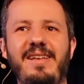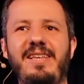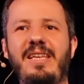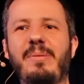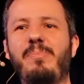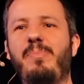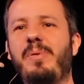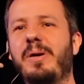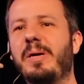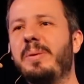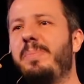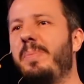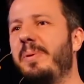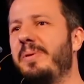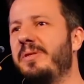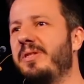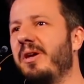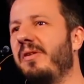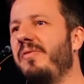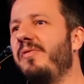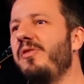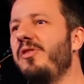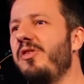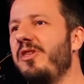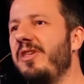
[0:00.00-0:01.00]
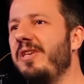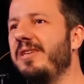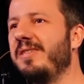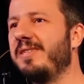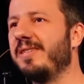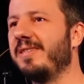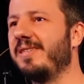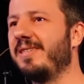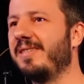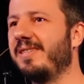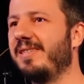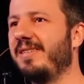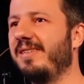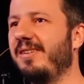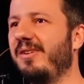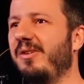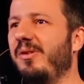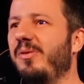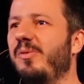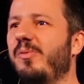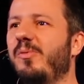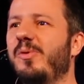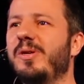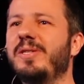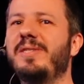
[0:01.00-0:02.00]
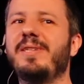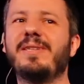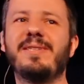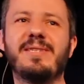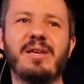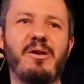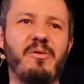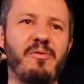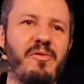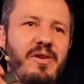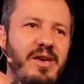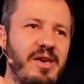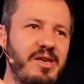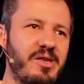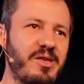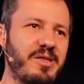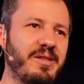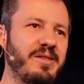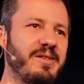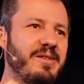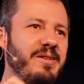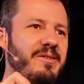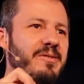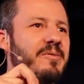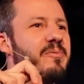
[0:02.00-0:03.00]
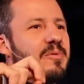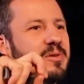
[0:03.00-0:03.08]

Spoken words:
The purpose of Jesus was the salvation,